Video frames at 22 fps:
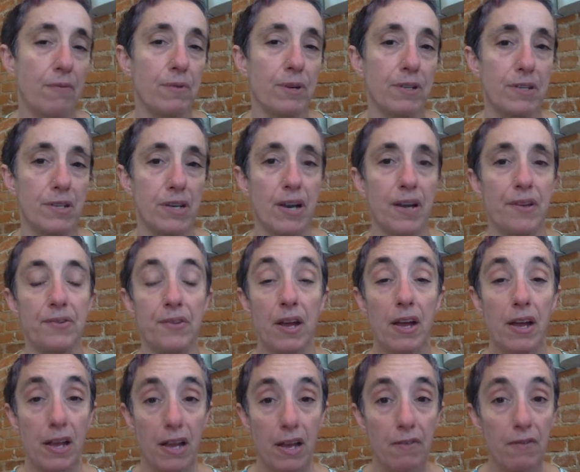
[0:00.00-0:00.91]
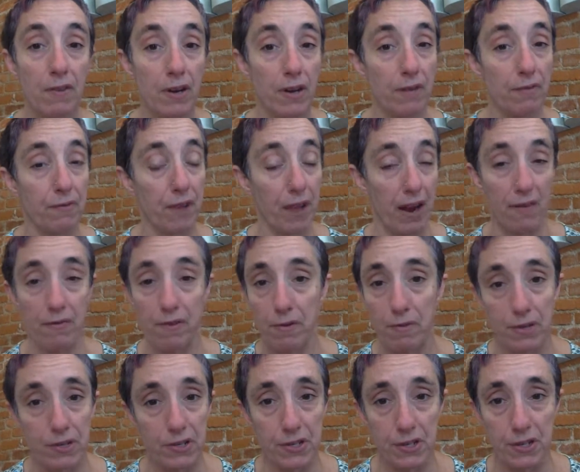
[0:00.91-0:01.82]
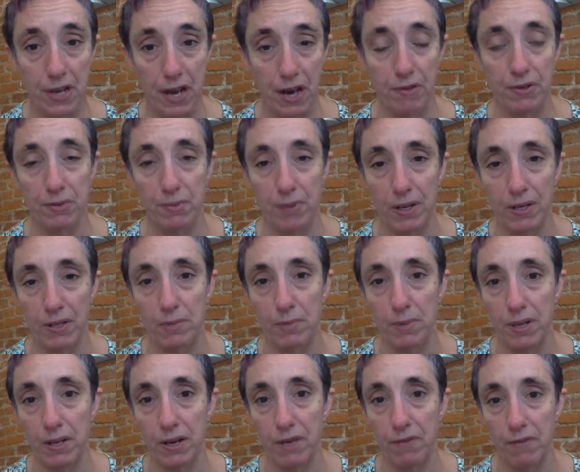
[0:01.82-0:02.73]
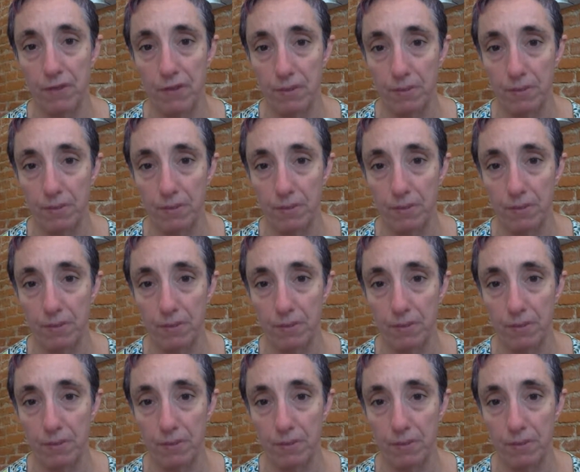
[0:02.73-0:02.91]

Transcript: which is even if everyone should take responsibility for